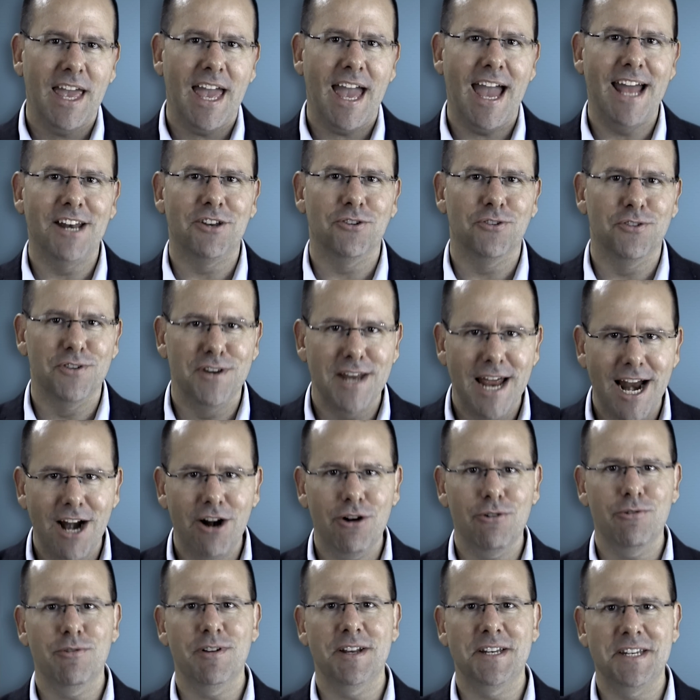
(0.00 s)
and to
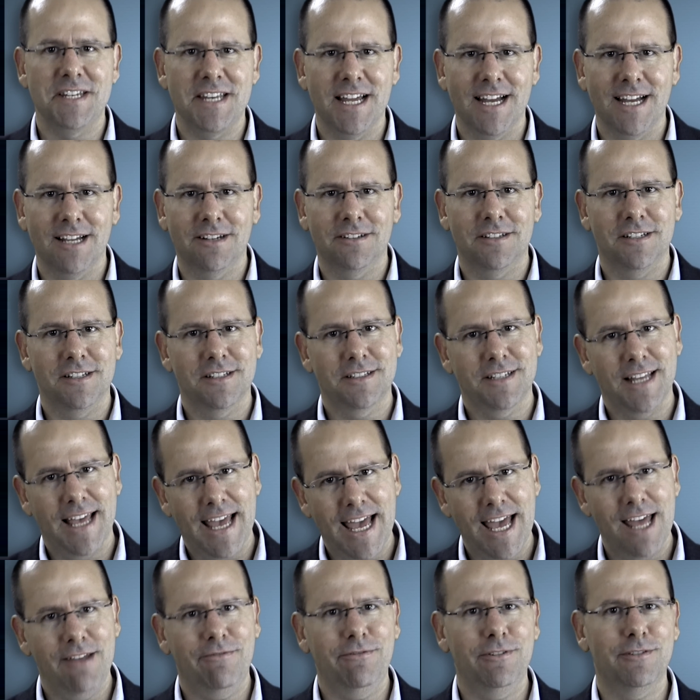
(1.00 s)
narrow it down to just a
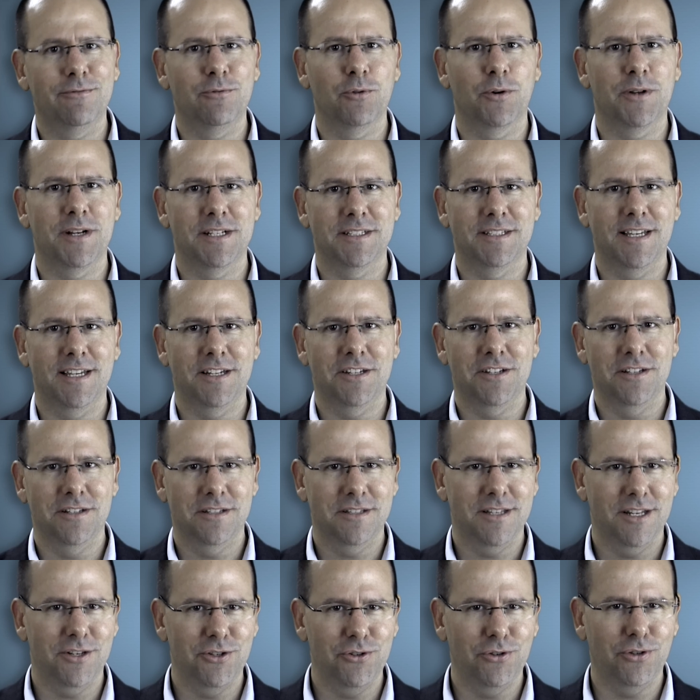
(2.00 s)
handful of
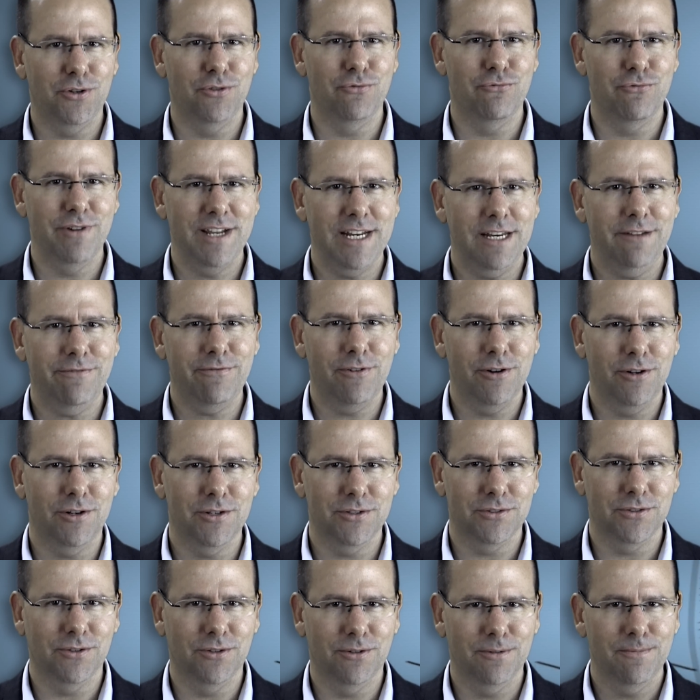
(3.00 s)
organizations that you can really
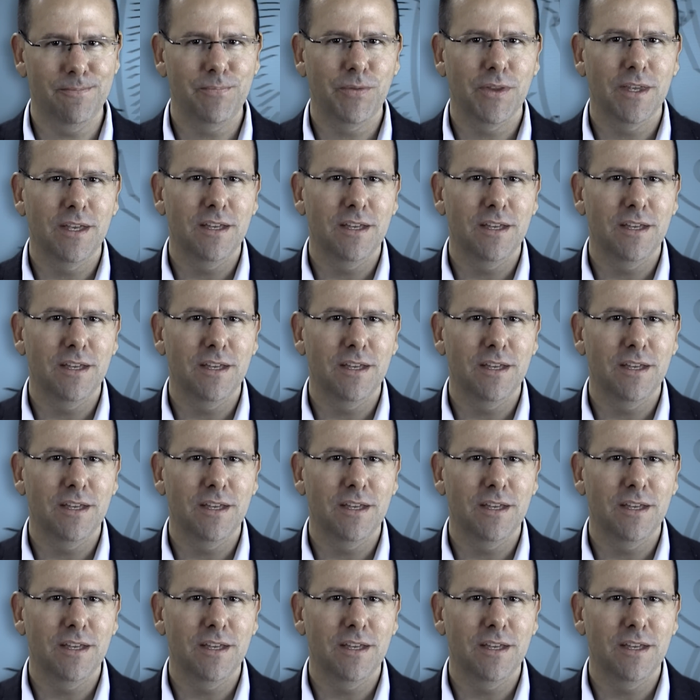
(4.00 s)
focus on